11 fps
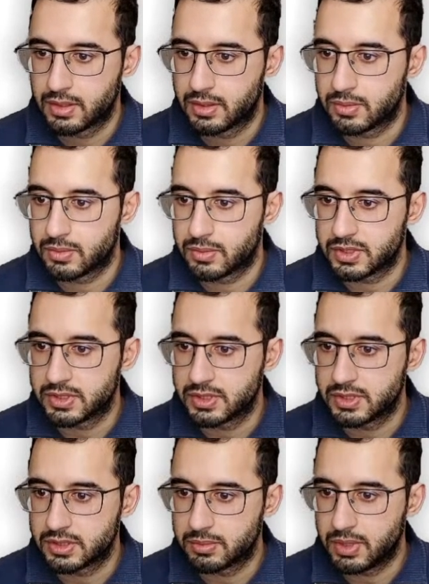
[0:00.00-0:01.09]
What's
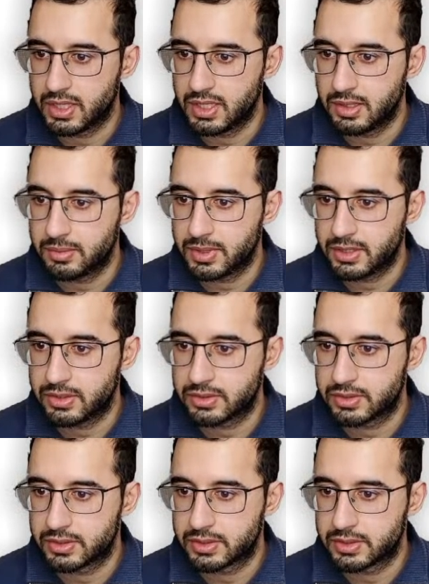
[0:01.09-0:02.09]
this complaining about?